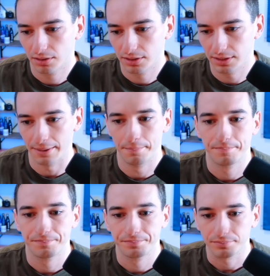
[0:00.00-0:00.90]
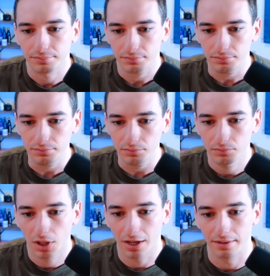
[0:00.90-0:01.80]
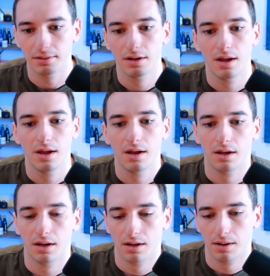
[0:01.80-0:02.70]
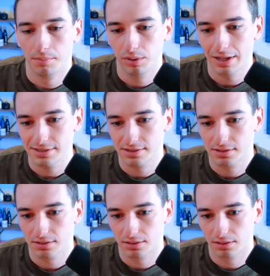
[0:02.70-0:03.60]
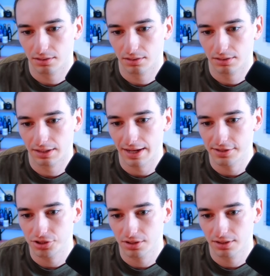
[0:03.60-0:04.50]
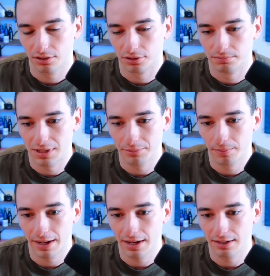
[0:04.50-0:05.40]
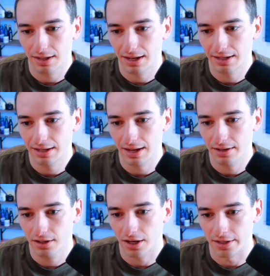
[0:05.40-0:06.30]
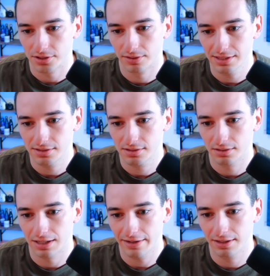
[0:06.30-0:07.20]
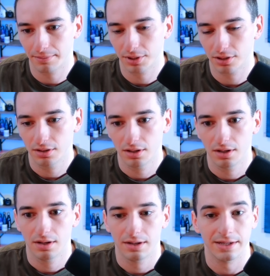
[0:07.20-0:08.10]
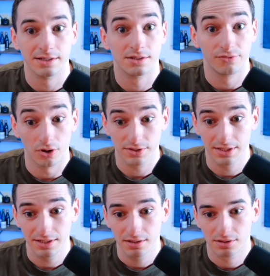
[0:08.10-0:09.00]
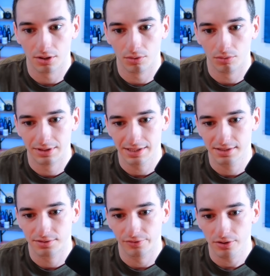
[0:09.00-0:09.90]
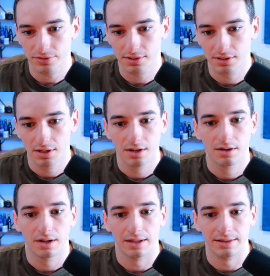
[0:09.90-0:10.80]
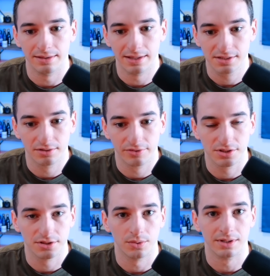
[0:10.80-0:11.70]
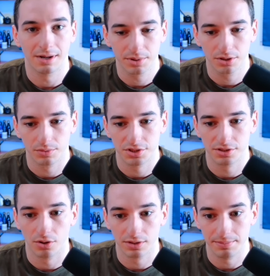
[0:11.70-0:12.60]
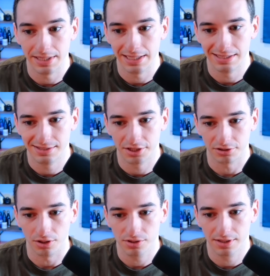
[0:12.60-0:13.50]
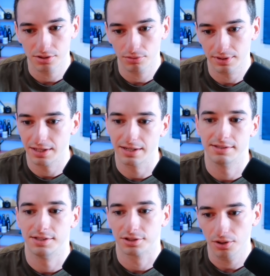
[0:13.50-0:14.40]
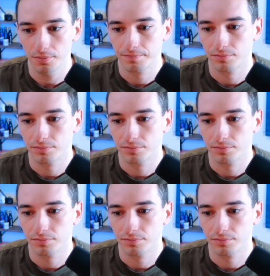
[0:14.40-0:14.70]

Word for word: Yeah. All right. Plus negation or double bang NAN. All right, so this not a number is falsy. So this is false, and then this converts it to a number, which is going to be 0. So this whole thing is 0.